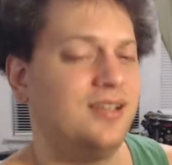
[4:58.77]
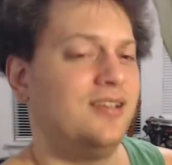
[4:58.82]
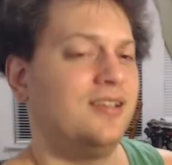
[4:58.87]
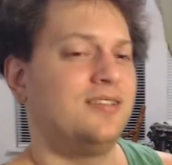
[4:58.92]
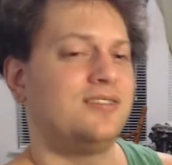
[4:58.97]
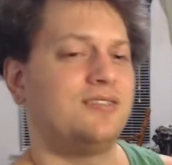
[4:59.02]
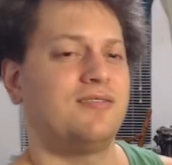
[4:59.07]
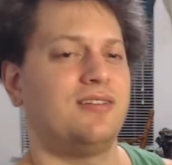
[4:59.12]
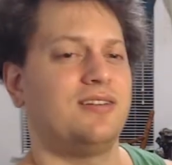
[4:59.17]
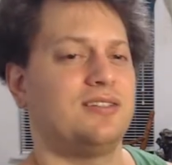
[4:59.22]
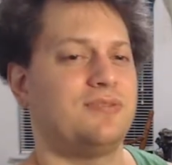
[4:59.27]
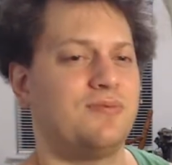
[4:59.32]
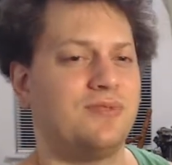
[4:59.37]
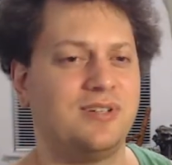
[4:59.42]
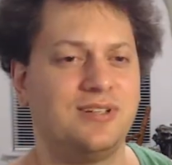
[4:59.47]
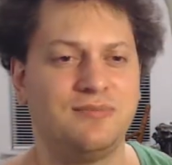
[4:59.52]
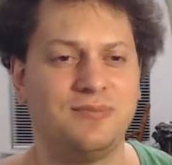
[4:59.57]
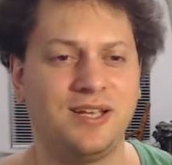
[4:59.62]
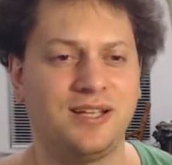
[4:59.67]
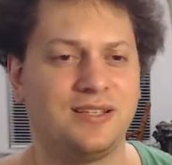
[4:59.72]
So I just wanted
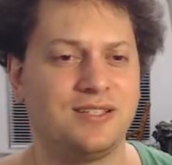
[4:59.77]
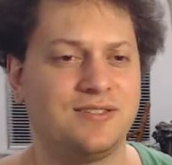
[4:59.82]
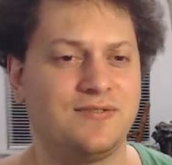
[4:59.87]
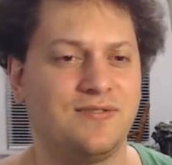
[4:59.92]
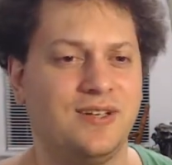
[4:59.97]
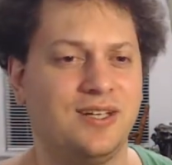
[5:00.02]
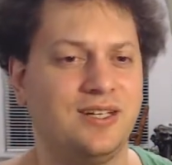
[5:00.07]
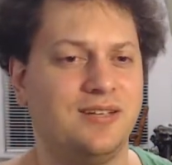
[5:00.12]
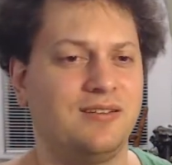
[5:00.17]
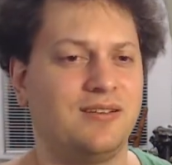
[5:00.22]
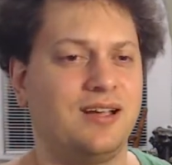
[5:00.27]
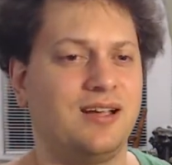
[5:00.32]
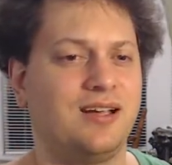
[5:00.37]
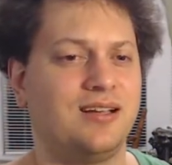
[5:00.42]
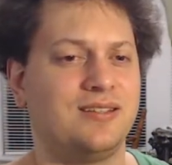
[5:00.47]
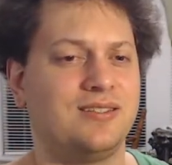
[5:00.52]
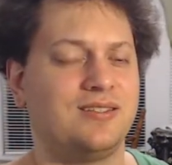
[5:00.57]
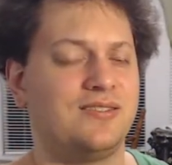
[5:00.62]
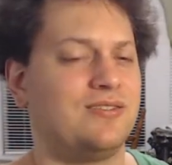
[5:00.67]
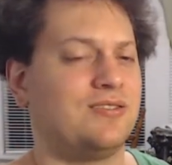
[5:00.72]
to make this video,
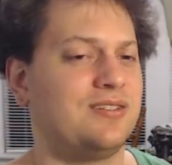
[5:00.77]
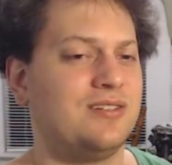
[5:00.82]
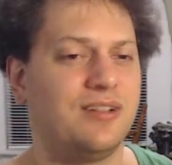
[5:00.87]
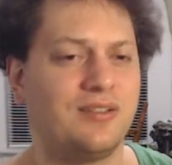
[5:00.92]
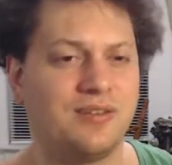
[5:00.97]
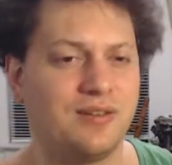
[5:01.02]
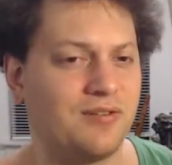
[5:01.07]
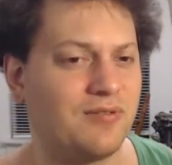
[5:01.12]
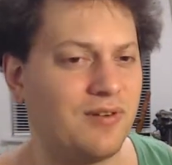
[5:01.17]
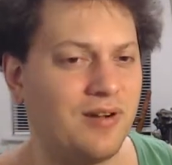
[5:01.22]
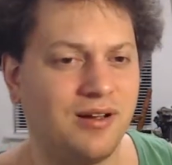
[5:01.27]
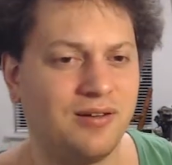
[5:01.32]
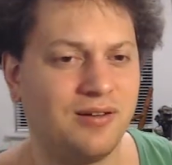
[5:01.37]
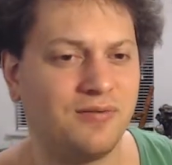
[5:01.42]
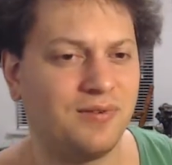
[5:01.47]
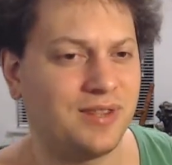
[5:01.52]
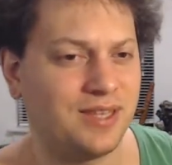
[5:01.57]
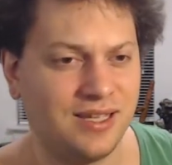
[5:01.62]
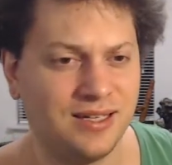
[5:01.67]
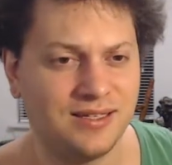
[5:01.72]
guys. There's nothing wrong
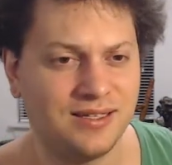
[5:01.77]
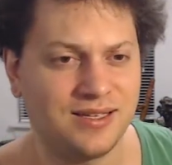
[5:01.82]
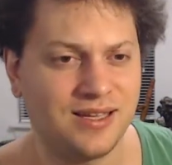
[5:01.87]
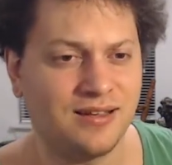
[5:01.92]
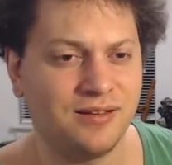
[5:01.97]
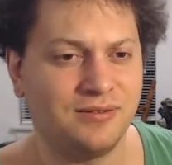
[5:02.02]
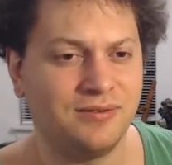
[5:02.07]
with Intel.